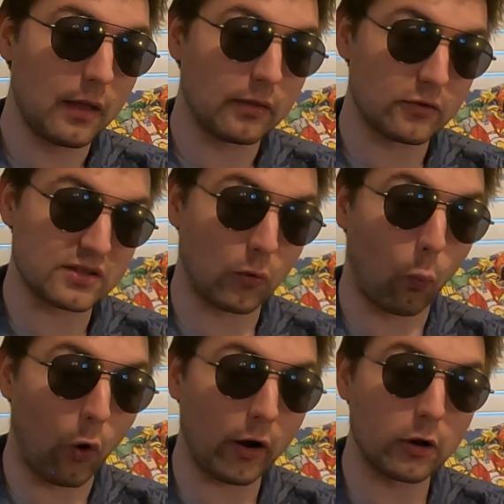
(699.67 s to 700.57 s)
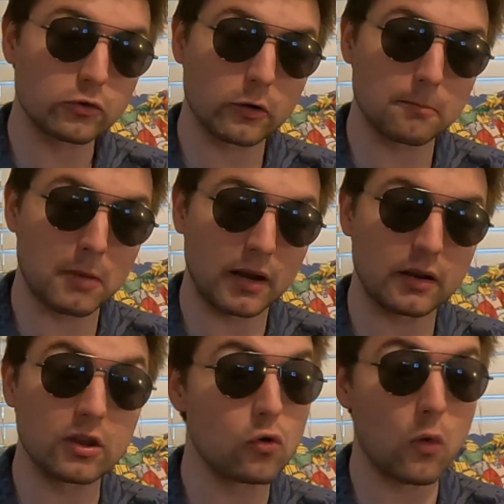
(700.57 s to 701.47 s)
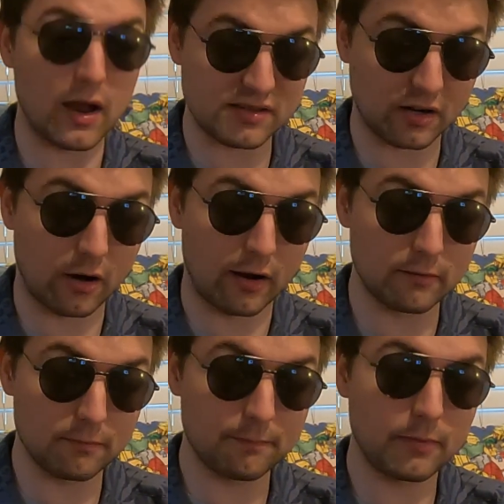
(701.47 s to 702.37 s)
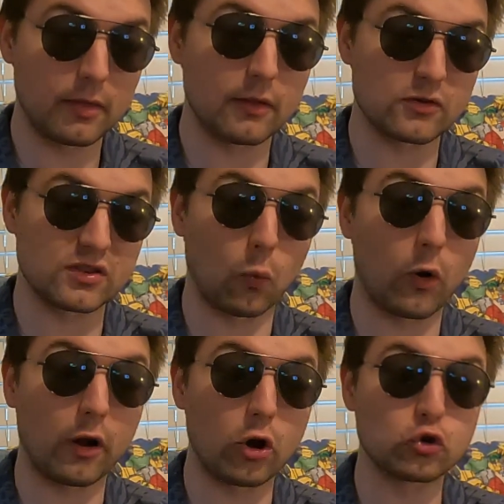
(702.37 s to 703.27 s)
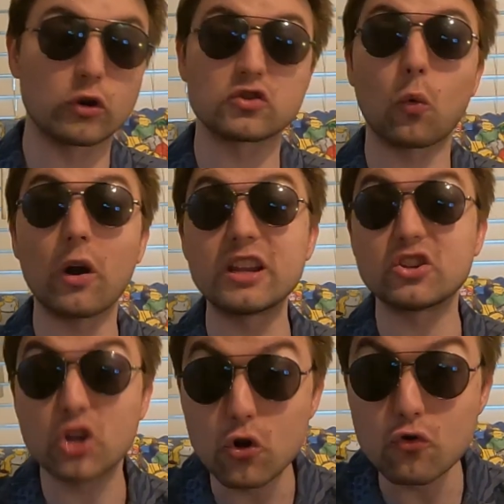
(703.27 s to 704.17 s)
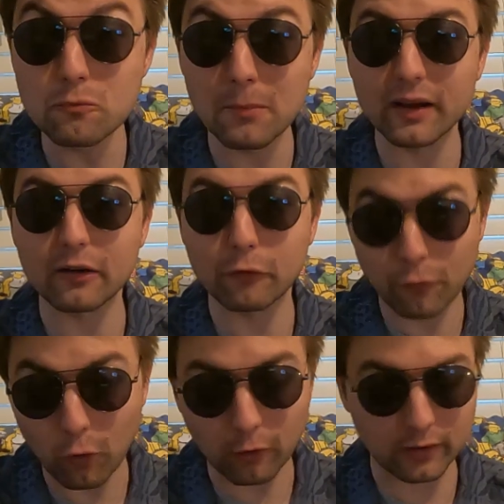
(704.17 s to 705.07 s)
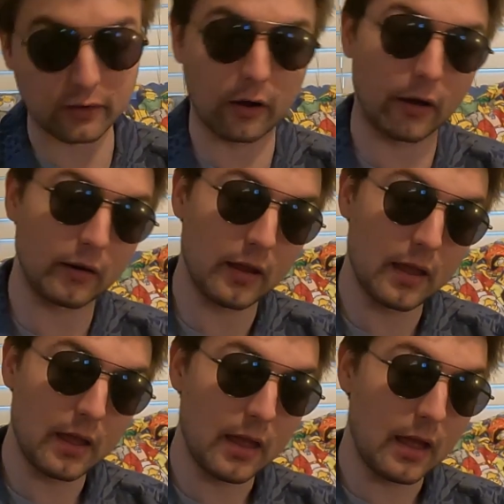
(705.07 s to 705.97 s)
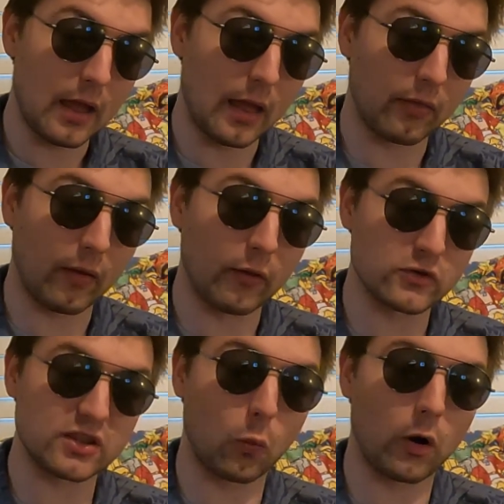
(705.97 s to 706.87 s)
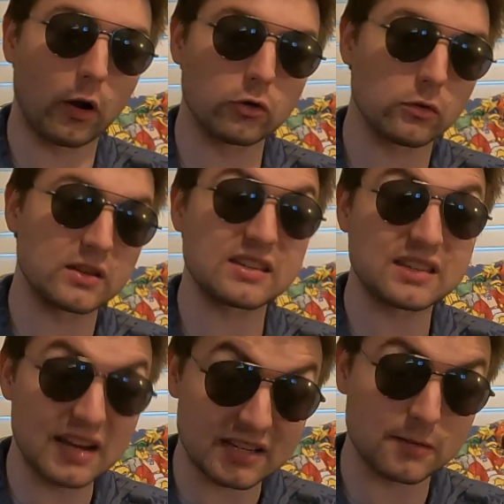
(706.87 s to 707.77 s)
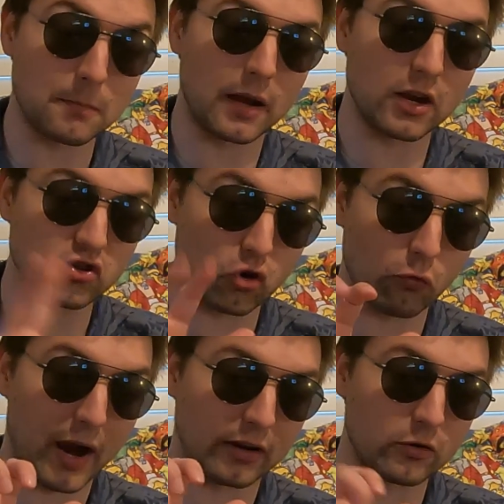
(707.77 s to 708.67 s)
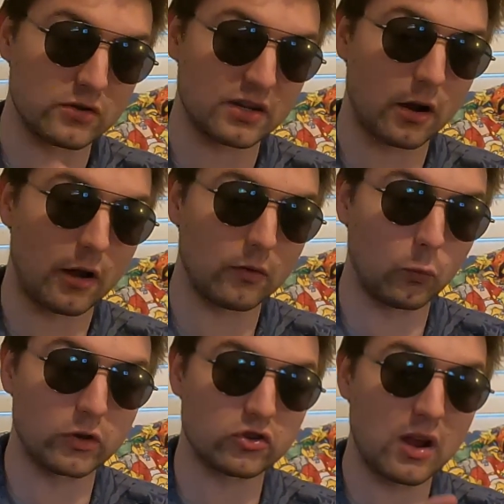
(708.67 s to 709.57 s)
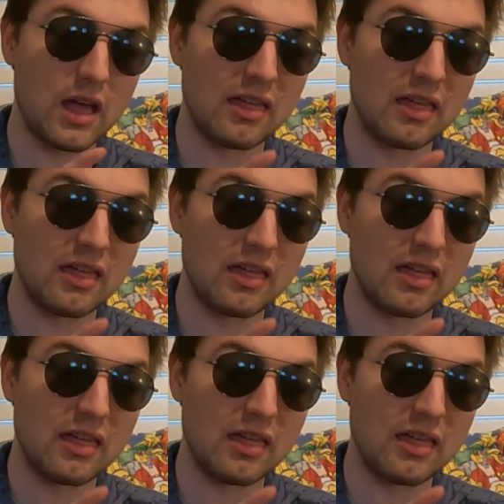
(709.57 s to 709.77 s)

There's the 100-minute US cut, there's the 122-minute foreign cut, and then there's the 106-minute director's cut, which